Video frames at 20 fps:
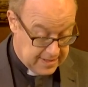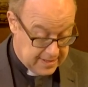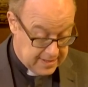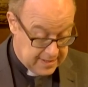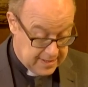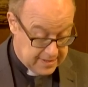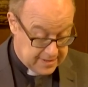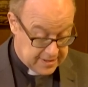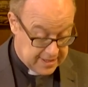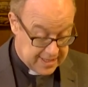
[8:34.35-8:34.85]

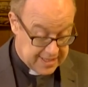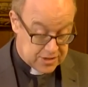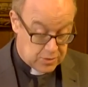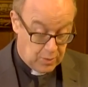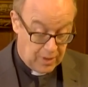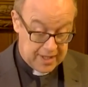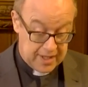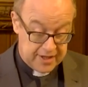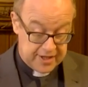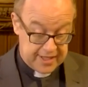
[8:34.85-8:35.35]
So that's
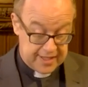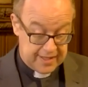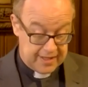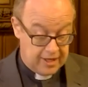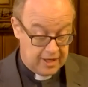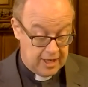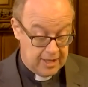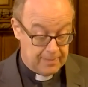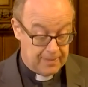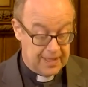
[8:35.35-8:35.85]
one thing that
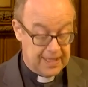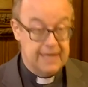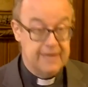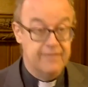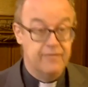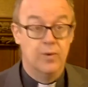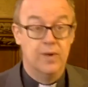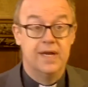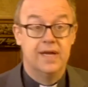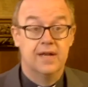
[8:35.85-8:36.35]
I believe
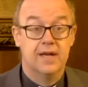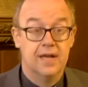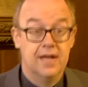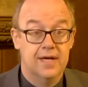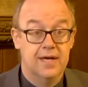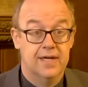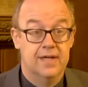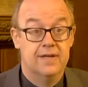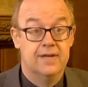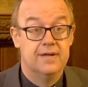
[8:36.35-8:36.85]
we can
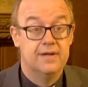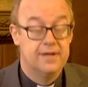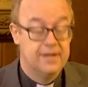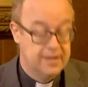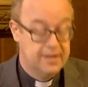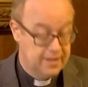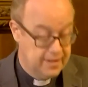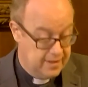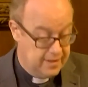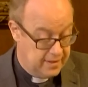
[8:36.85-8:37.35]
learn
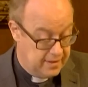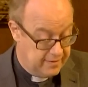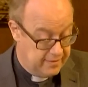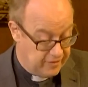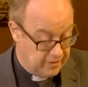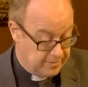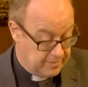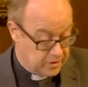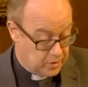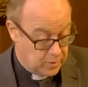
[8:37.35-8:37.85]

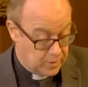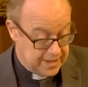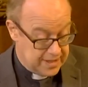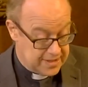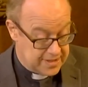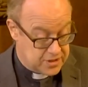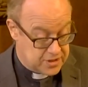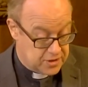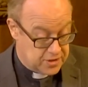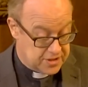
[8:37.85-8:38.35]
from the Queen's
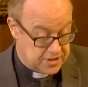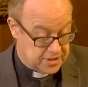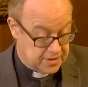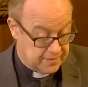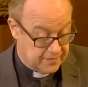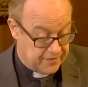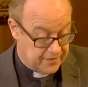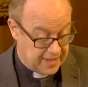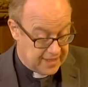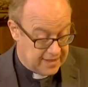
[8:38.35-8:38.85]
Christian
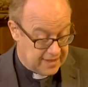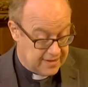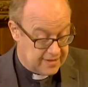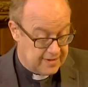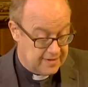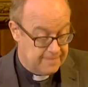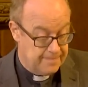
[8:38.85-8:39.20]
faith.